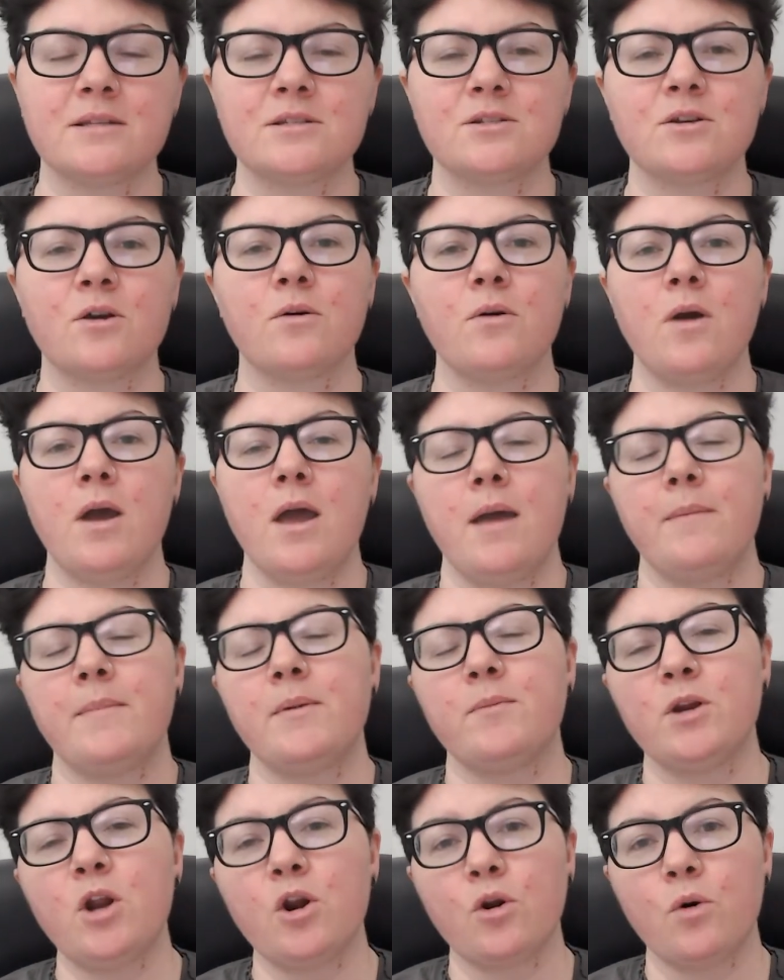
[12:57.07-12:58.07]
So, I
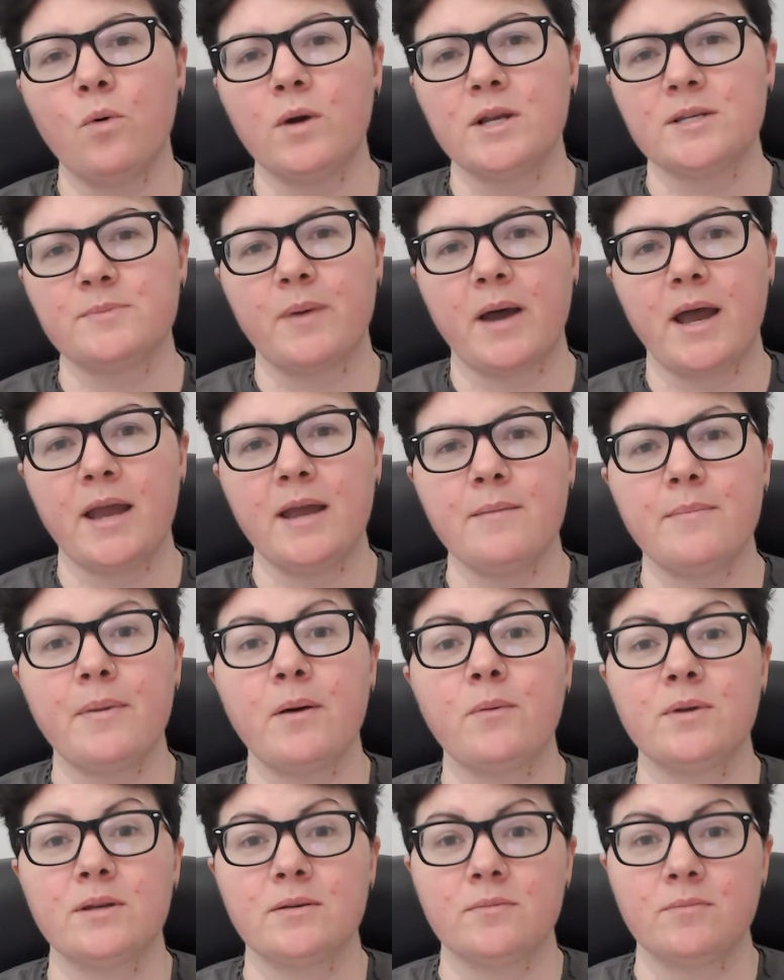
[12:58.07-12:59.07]
mean, we don't always buy it, but